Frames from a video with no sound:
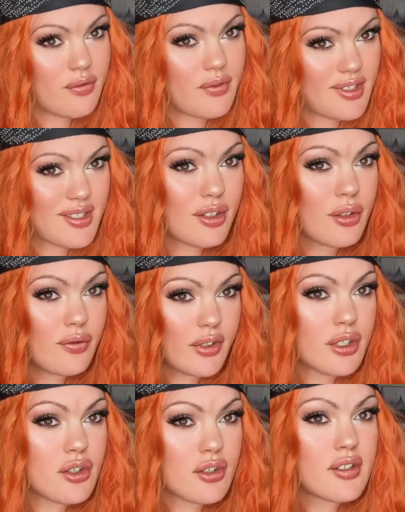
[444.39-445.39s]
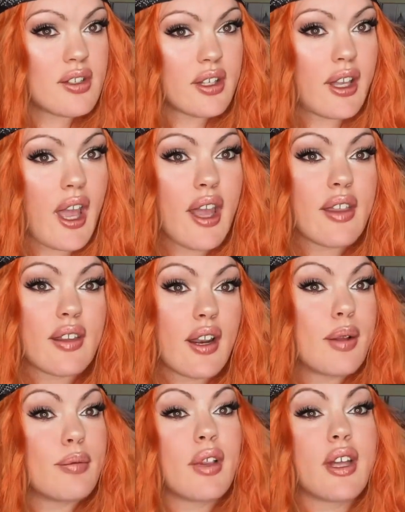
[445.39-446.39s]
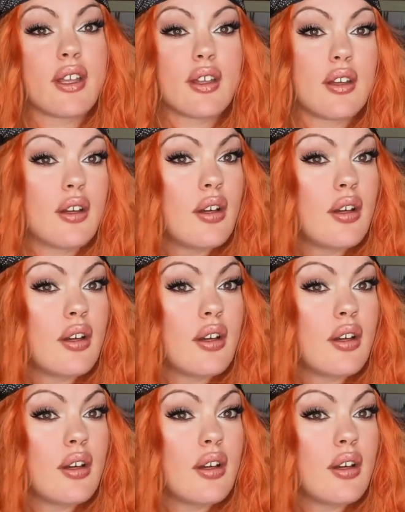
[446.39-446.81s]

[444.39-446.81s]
physical features in a guy that I'm like,